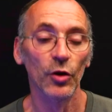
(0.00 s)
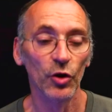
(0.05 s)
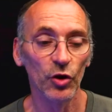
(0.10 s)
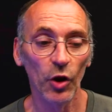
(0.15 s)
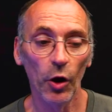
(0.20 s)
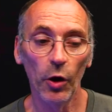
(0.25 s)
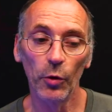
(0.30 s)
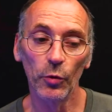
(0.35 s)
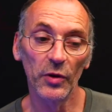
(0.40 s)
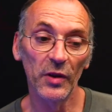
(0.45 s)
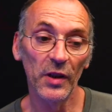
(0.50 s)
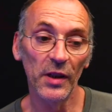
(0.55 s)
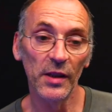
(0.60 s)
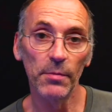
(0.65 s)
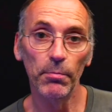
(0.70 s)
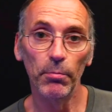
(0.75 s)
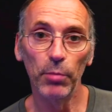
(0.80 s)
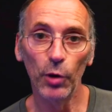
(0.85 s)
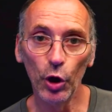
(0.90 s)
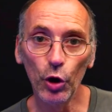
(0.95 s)
So it was this
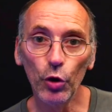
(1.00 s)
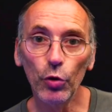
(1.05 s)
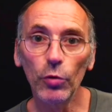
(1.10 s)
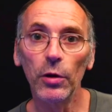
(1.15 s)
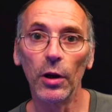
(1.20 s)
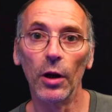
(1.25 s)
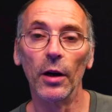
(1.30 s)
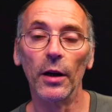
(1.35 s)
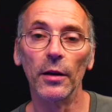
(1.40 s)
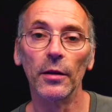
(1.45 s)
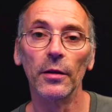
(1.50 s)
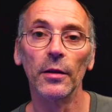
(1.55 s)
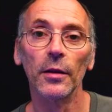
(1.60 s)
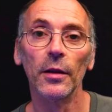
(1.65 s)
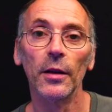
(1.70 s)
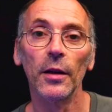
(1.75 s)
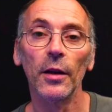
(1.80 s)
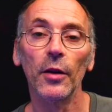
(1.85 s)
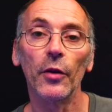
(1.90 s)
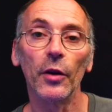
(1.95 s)
blue light
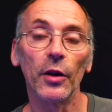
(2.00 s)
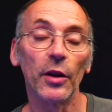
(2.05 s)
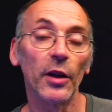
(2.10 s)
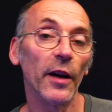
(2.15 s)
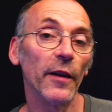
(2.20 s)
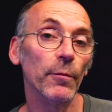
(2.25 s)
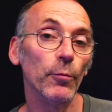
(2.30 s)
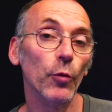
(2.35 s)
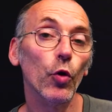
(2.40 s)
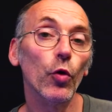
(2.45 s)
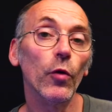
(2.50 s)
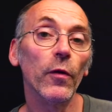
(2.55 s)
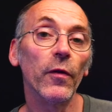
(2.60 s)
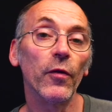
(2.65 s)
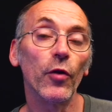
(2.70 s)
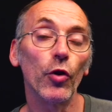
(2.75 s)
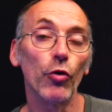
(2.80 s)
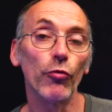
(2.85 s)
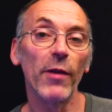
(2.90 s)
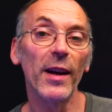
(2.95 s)
that gave more
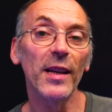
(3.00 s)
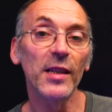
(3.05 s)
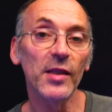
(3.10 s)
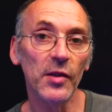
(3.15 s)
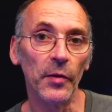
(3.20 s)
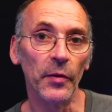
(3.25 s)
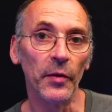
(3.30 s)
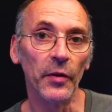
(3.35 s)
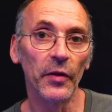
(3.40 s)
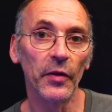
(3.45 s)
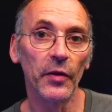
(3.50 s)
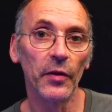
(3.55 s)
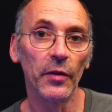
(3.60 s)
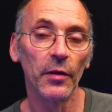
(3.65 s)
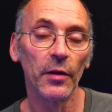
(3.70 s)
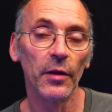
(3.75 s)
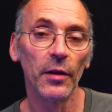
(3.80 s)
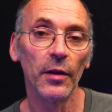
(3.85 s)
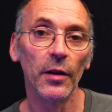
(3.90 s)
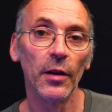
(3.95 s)
fluorescence
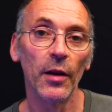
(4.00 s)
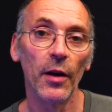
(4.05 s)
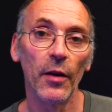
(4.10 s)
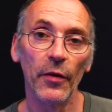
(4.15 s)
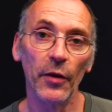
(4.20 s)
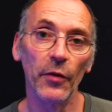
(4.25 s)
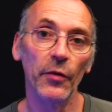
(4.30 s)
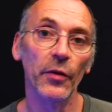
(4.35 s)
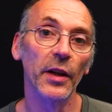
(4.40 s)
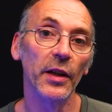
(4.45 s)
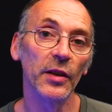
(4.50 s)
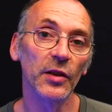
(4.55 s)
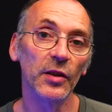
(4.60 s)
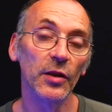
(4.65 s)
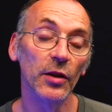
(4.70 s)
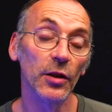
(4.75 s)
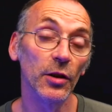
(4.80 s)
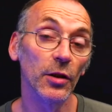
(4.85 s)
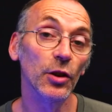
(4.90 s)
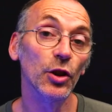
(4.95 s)
than
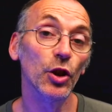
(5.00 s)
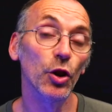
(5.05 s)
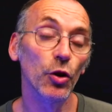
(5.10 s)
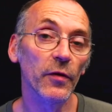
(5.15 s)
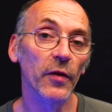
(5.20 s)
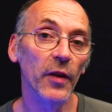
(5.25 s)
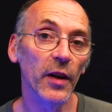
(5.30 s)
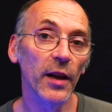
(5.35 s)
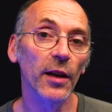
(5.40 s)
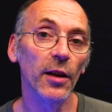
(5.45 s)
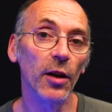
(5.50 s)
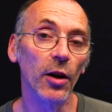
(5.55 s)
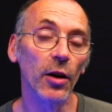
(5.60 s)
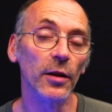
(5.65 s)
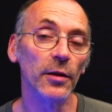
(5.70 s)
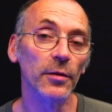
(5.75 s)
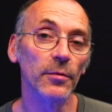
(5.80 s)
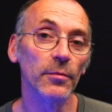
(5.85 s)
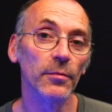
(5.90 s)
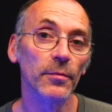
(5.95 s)
this UV
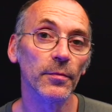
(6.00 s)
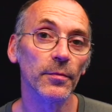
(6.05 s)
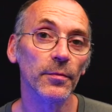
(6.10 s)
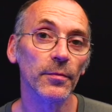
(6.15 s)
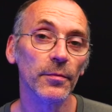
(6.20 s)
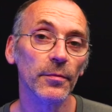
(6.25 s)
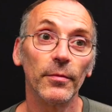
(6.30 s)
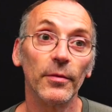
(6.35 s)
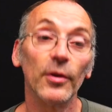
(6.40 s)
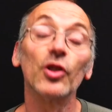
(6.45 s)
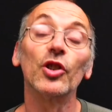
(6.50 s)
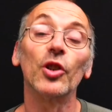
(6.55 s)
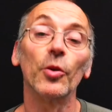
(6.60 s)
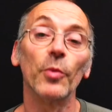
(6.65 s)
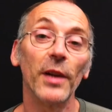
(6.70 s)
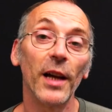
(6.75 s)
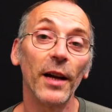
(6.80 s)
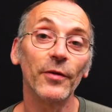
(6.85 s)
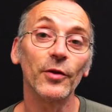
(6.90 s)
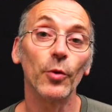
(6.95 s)
light. So
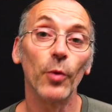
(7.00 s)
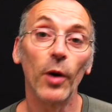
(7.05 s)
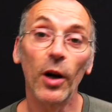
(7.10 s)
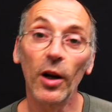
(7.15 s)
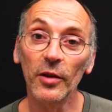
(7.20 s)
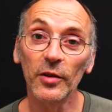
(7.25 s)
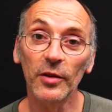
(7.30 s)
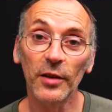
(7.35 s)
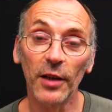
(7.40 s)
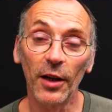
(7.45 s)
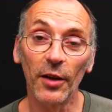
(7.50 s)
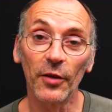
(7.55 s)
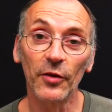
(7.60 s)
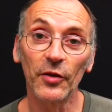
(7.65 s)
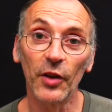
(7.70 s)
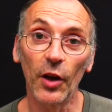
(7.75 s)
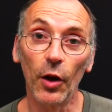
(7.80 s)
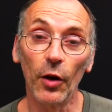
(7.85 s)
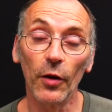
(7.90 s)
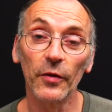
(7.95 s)
we have to ask
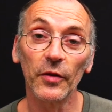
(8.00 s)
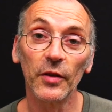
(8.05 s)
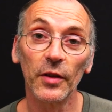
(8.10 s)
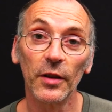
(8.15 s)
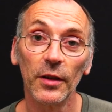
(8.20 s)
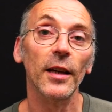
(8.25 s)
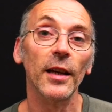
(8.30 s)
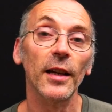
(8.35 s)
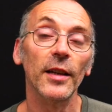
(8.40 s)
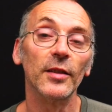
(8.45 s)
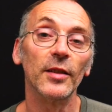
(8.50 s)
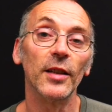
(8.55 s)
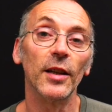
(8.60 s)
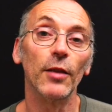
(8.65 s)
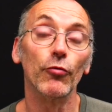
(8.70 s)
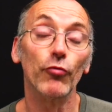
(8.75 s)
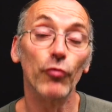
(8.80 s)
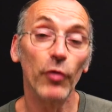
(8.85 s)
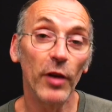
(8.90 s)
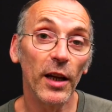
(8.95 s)
ourselves, is it
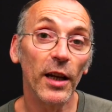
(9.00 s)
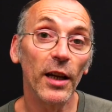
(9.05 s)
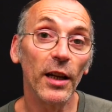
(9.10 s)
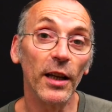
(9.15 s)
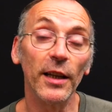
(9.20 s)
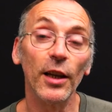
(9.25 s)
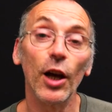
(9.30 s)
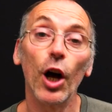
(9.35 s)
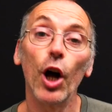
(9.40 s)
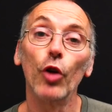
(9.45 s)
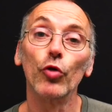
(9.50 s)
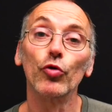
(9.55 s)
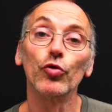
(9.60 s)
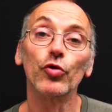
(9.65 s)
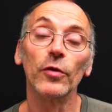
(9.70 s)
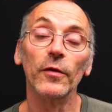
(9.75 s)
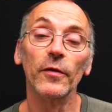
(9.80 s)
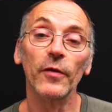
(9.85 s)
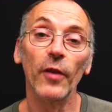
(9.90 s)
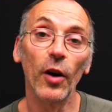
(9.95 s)
really
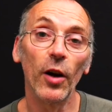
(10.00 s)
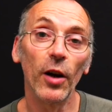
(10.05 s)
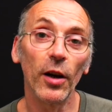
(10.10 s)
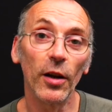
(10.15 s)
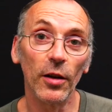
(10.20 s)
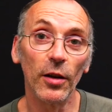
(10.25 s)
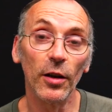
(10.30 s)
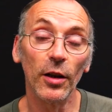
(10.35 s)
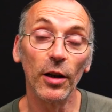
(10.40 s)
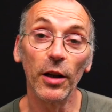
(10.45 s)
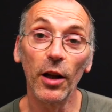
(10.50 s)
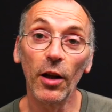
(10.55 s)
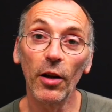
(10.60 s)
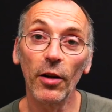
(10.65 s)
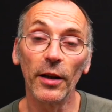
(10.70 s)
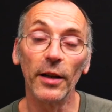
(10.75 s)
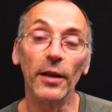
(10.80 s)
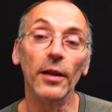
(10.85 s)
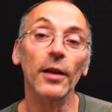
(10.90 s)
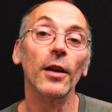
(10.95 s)
ultraviolet
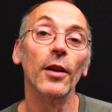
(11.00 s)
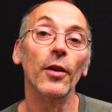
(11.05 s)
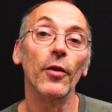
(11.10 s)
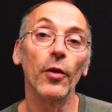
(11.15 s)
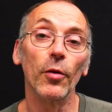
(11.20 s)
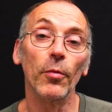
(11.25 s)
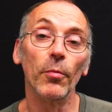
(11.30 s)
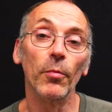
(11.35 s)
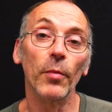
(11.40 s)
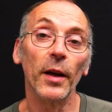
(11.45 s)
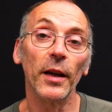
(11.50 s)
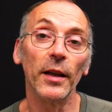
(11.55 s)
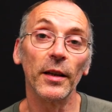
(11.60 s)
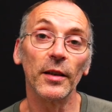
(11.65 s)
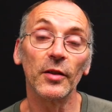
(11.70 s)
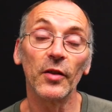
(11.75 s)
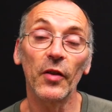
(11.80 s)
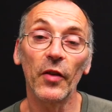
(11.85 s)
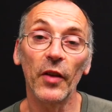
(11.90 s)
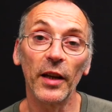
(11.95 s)
light that
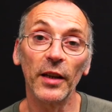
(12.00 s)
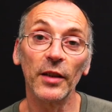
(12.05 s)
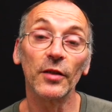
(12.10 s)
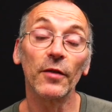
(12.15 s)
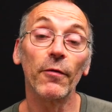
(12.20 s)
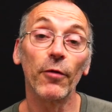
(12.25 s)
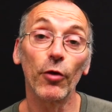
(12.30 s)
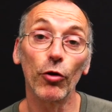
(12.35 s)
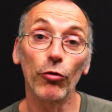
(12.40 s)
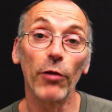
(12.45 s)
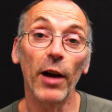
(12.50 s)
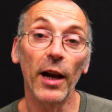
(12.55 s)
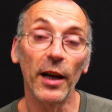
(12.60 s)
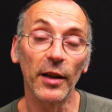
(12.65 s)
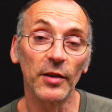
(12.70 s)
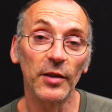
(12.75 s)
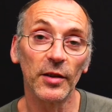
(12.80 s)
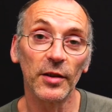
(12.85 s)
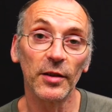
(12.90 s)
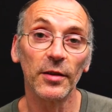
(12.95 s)
makes things
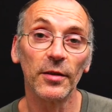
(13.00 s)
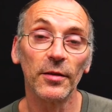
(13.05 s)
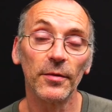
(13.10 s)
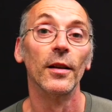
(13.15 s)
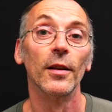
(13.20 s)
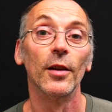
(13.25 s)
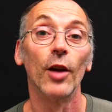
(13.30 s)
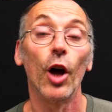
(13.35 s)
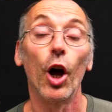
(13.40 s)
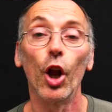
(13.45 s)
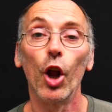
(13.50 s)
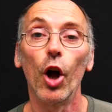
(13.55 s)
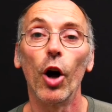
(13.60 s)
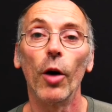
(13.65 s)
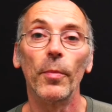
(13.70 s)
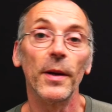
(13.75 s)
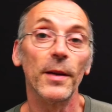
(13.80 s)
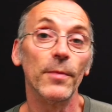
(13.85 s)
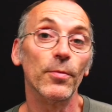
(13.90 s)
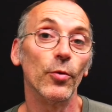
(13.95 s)
fluoresce? A lot
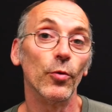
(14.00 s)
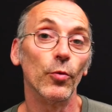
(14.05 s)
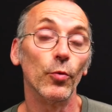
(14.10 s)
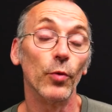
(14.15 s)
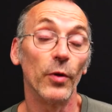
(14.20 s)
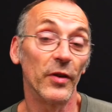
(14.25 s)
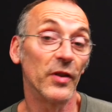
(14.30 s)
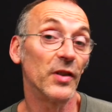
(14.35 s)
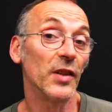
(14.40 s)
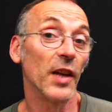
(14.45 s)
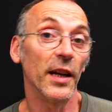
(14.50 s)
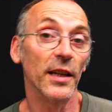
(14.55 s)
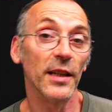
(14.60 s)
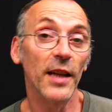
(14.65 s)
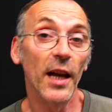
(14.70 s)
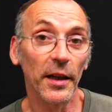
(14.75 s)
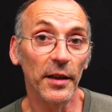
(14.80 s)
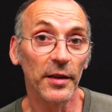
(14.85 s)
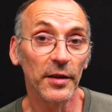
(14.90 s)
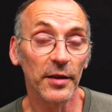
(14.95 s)
of people would say
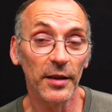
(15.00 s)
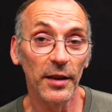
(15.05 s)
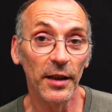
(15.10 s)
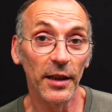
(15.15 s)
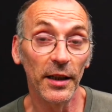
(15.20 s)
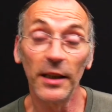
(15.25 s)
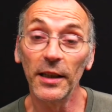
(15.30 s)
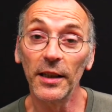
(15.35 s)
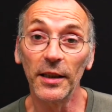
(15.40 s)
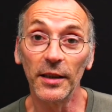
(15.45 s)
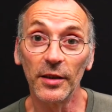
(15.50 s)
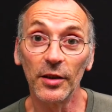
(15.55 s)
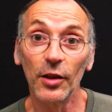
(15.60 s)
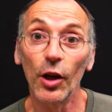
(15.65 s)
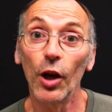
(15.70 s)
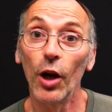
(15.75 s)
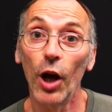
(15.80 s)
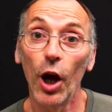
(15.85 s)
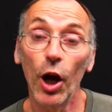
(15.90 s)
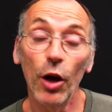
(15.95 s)
yes, it is.
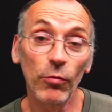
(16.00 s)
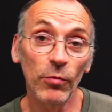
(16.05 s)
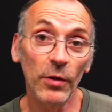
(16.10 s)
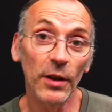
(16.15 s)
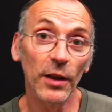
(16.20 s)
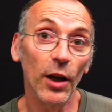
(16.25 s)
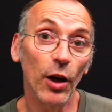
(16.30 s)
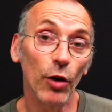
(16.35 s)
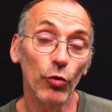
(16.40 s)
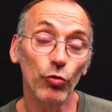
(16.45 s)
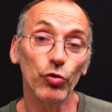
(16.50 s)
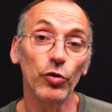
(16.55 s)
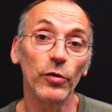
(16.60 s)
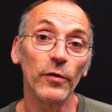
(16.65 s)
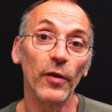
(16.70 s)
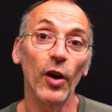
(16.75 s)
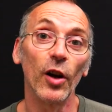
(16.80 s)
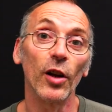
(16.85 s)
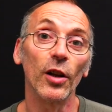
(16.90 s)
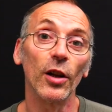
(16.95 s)
Only
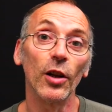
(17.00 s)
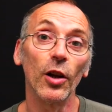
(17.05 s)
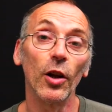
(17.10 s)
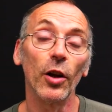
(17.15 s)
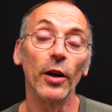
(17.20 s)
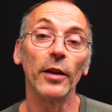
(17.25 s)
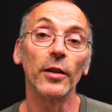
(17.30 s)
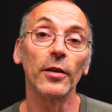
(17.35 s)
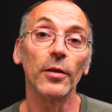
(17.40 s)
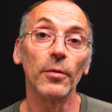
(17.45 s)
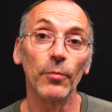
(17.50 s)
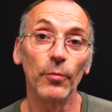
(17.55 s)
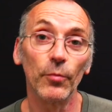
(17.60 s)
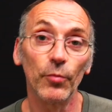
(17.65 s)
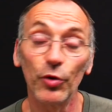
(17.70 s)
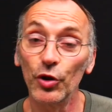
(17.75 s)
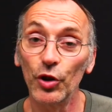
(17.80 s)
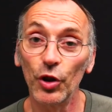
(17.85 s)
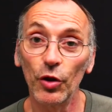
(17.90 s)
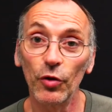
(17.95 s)
ultraviolet light can
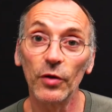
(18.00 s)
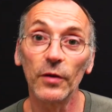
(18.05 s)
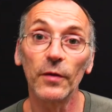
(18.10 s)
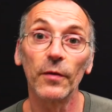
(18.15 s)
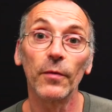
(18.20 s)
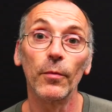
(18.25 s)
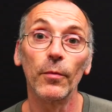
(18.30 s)
produce